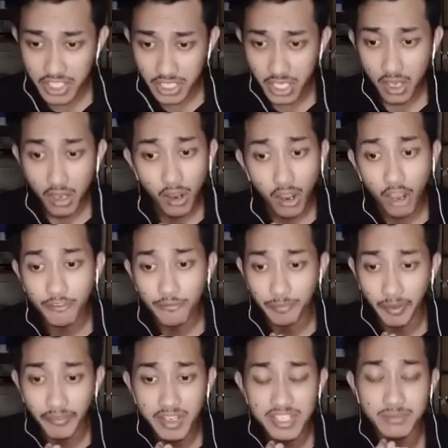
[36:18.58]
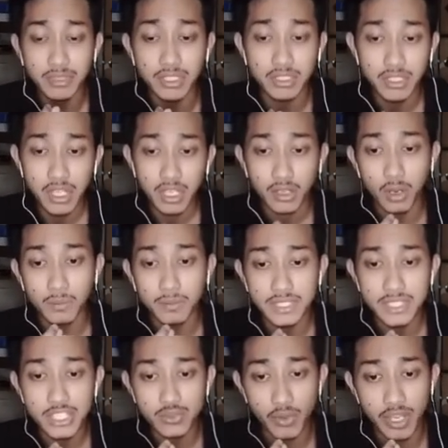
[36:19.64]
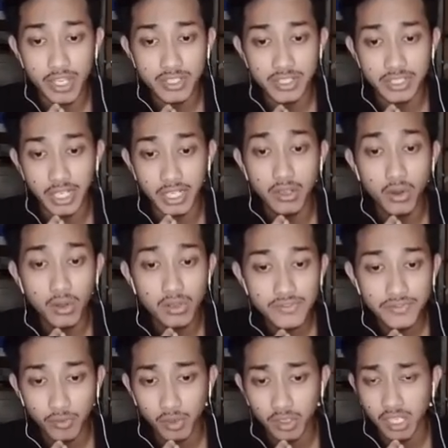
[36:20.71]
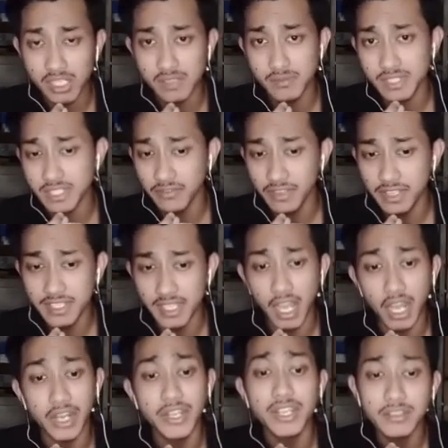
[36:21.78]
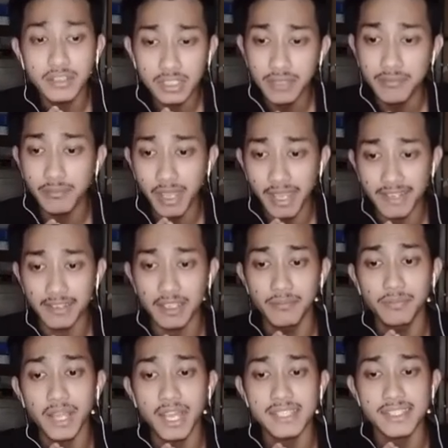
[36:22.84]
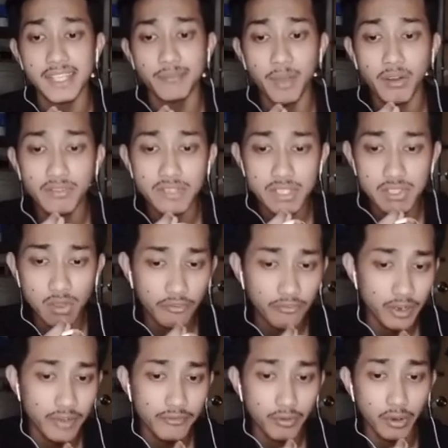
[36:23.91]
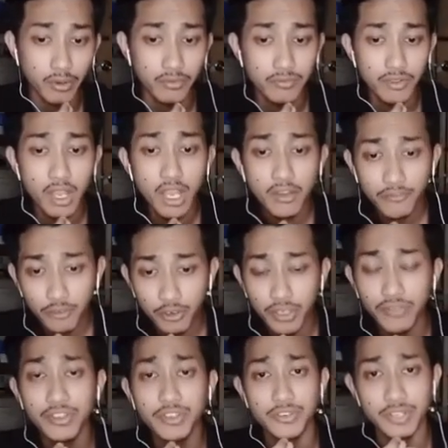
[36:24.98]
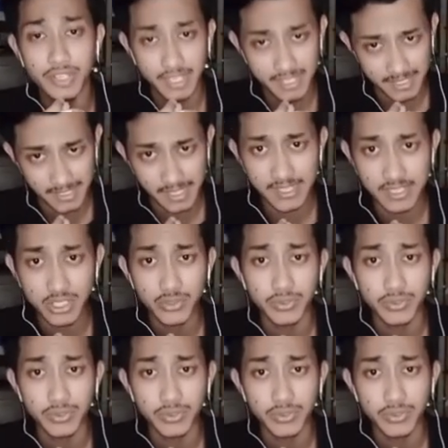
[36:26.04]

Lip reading: of perishable components to ensure that the goals for customer service are regularly met implies that powerful software for the food inventory is necessary.